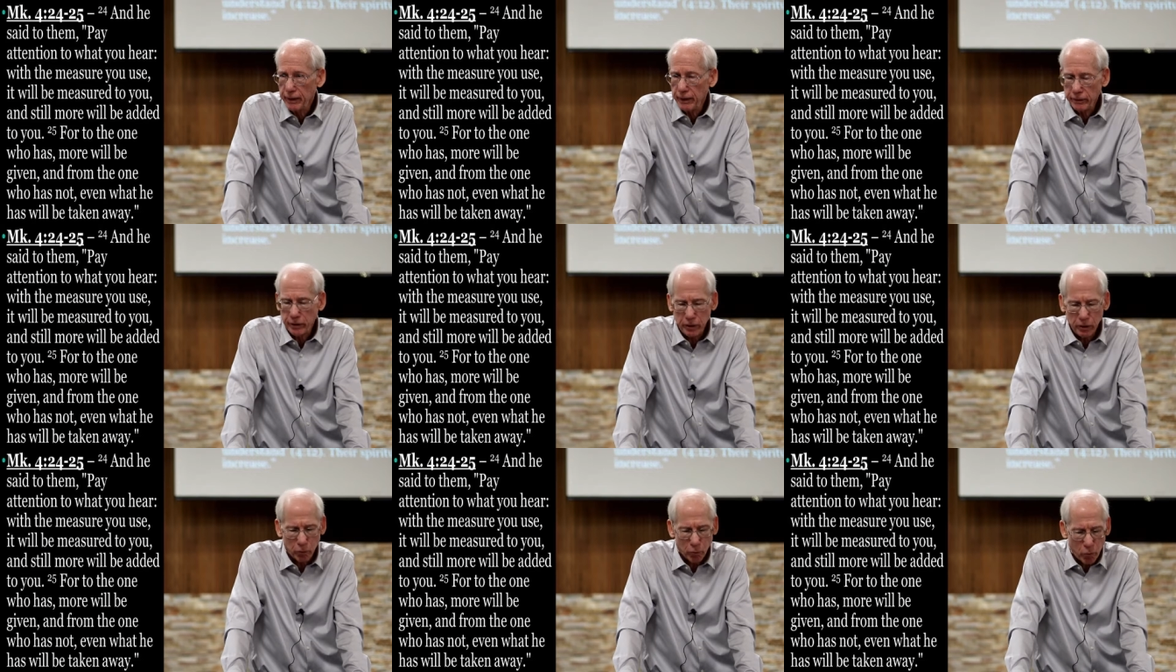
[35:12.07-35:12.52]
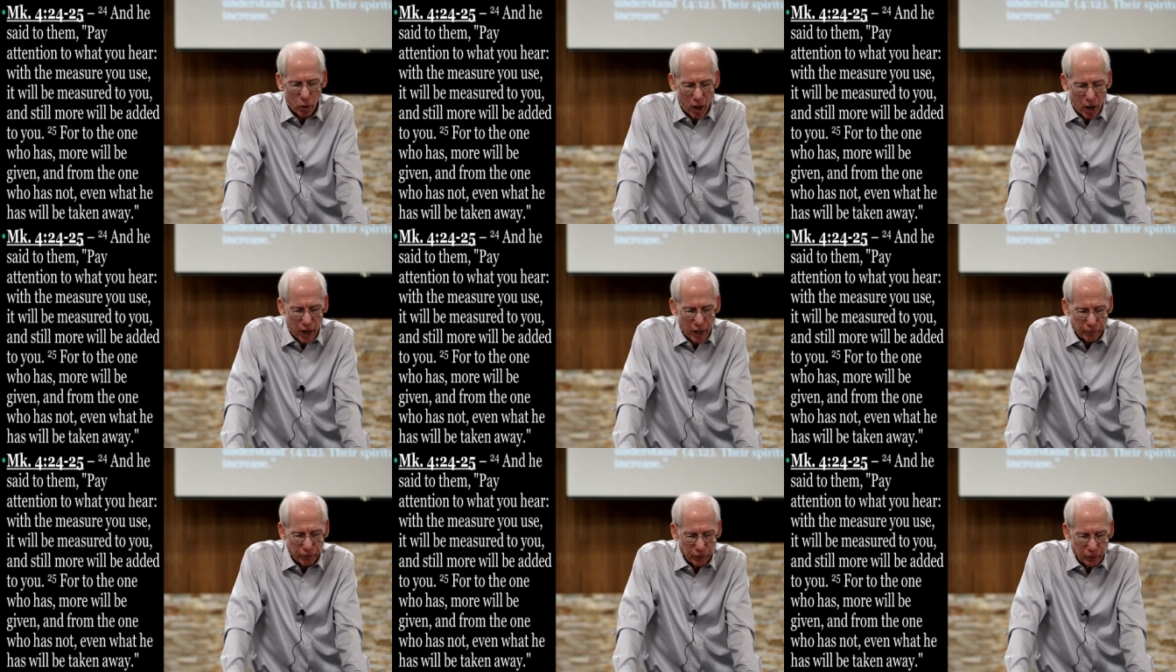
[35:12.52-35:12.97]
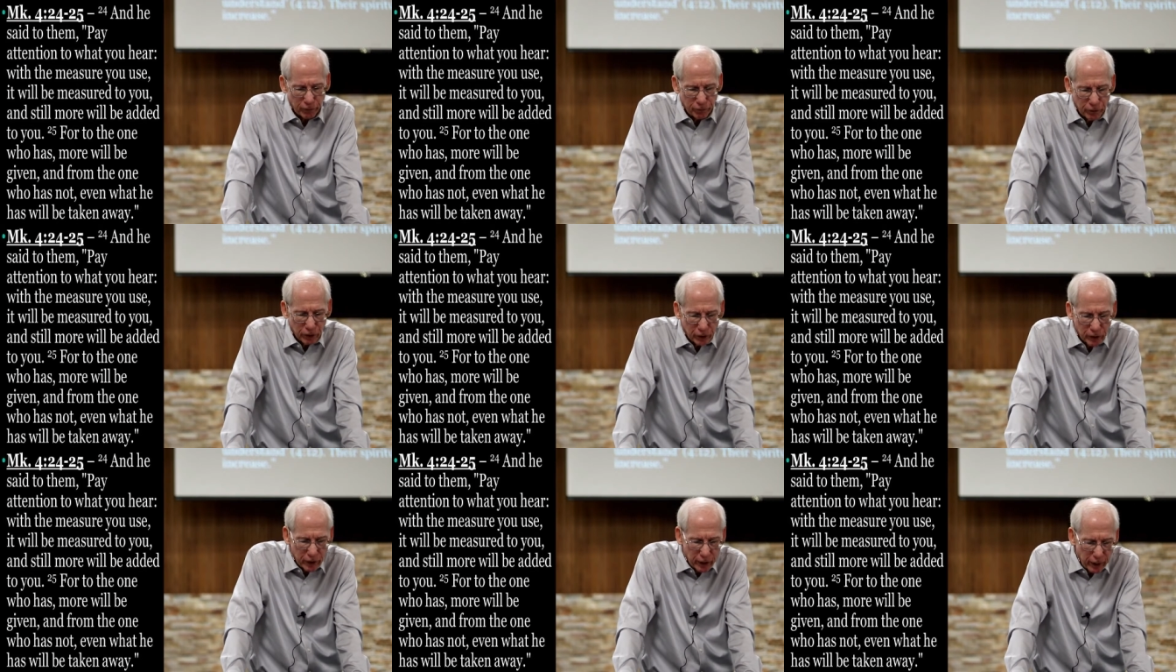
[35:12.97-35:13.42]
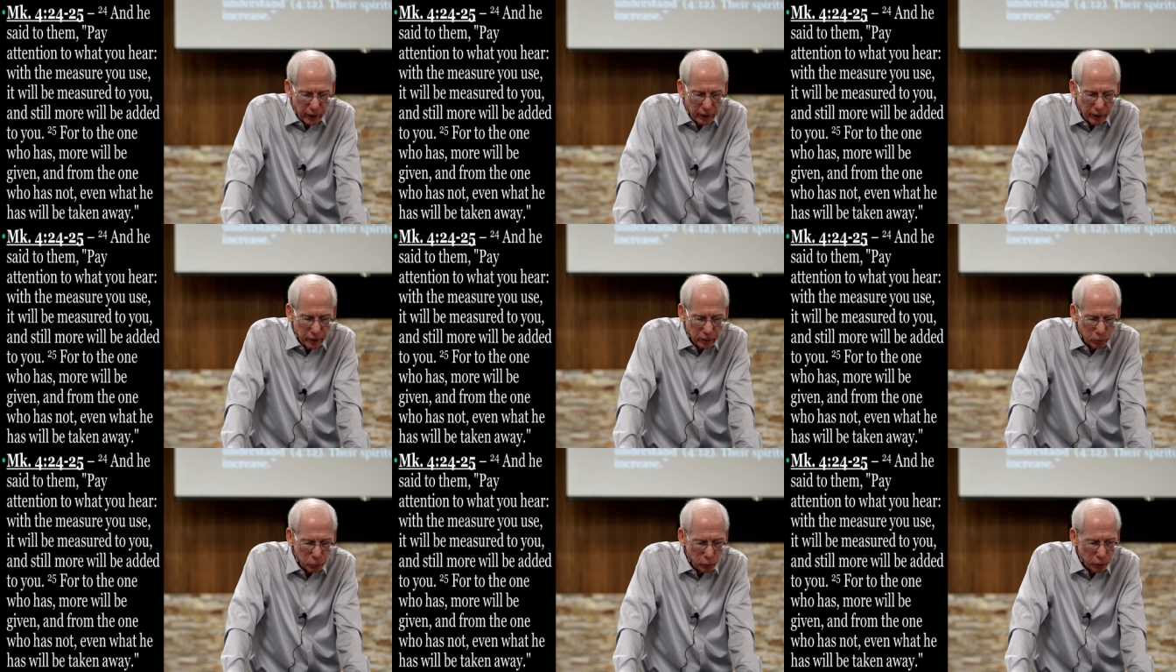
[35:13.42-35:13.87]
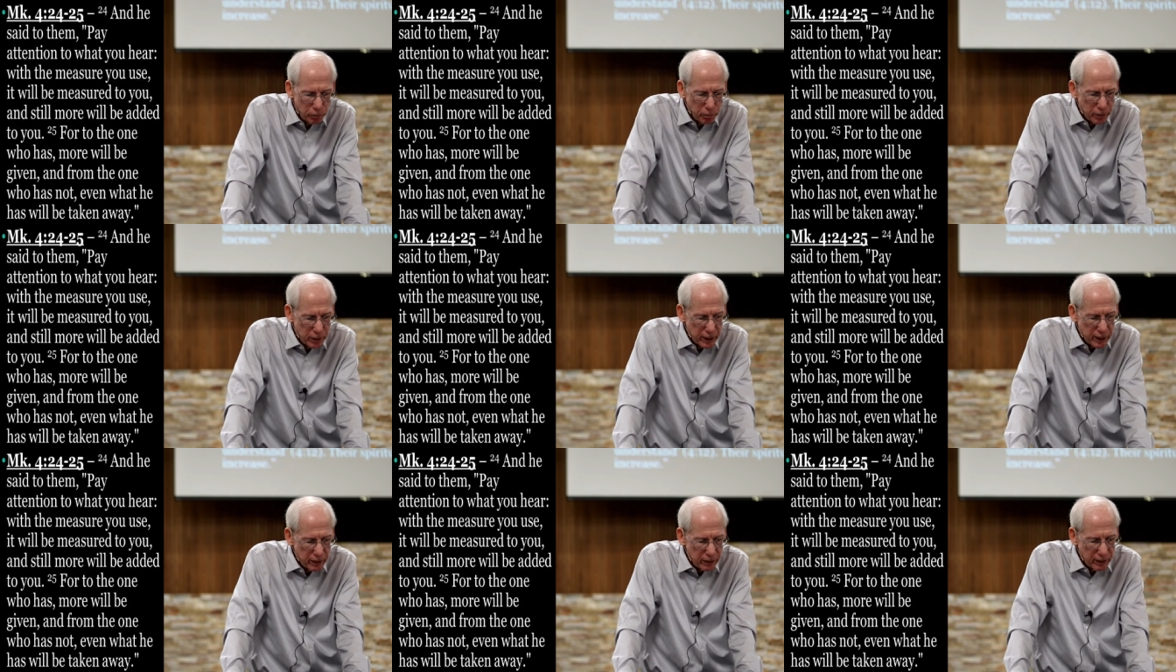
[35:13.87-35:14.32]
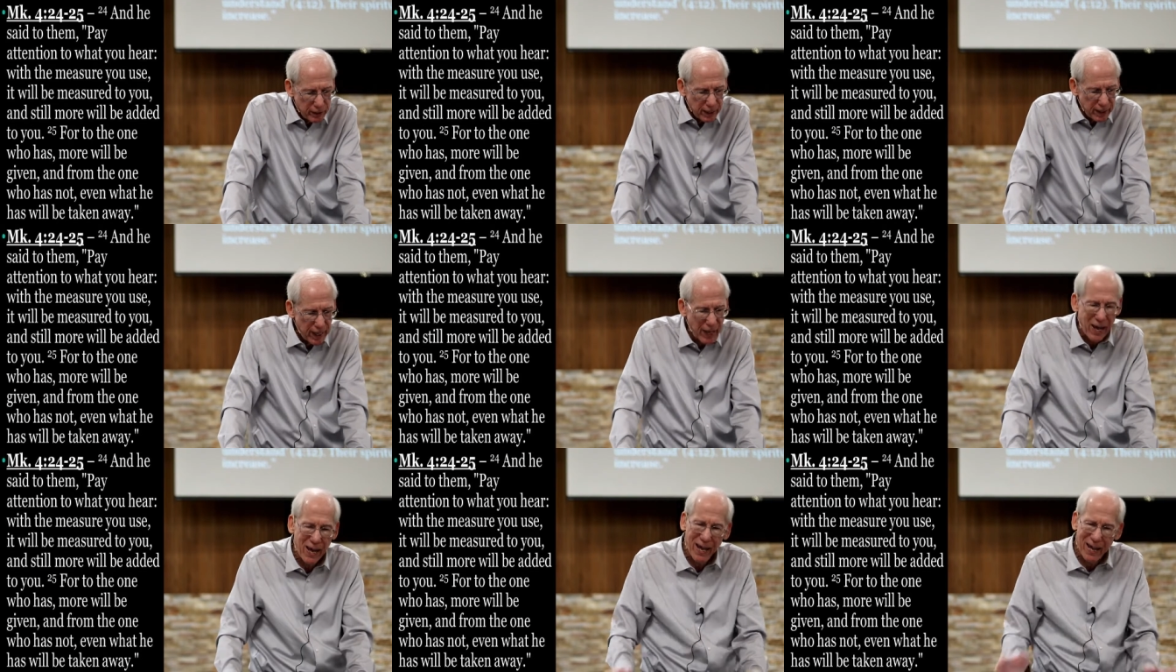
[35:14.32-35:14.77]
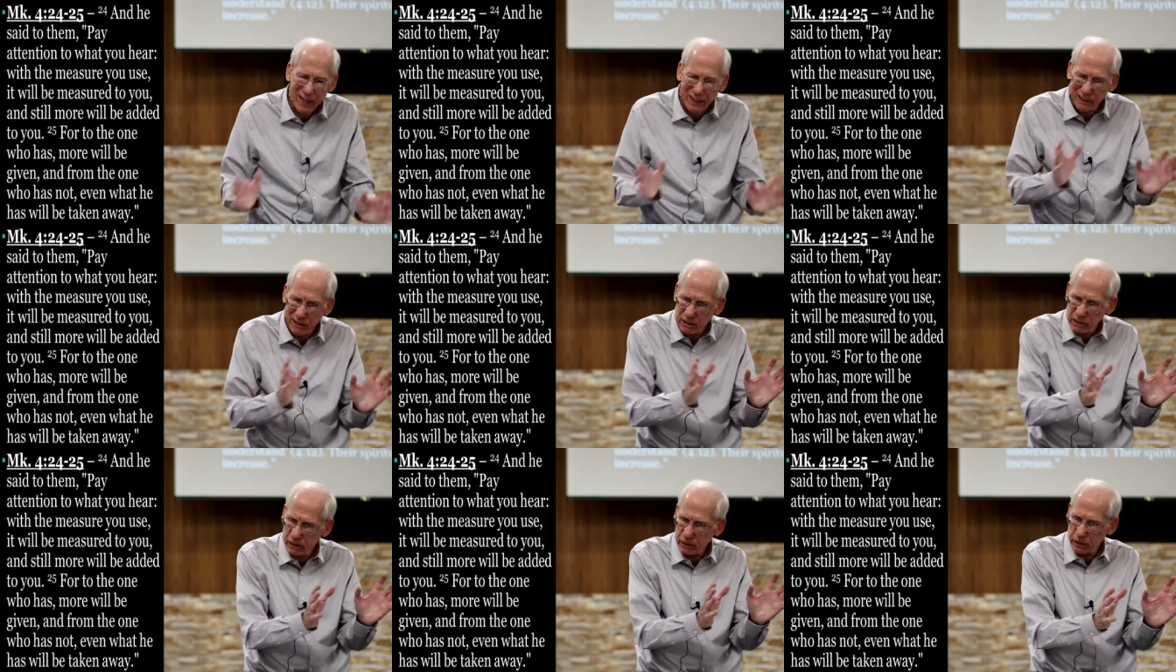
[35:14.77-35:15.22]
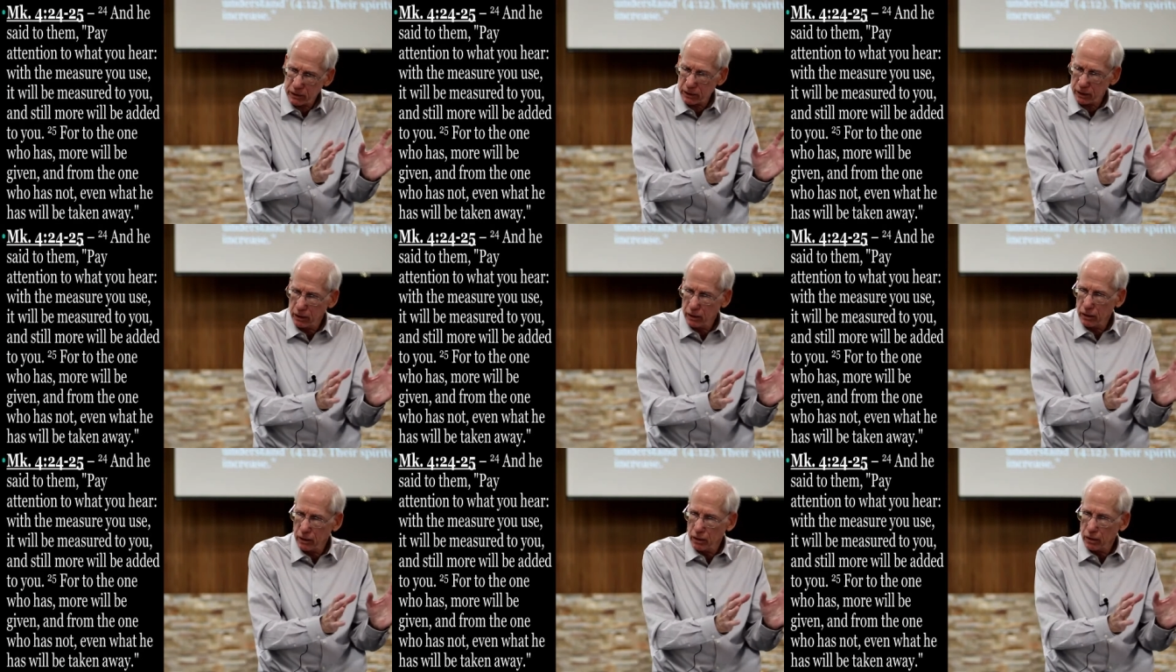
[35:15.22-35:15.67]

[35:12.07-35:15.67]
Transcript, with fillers: that the arrival of the kingdom would mean the end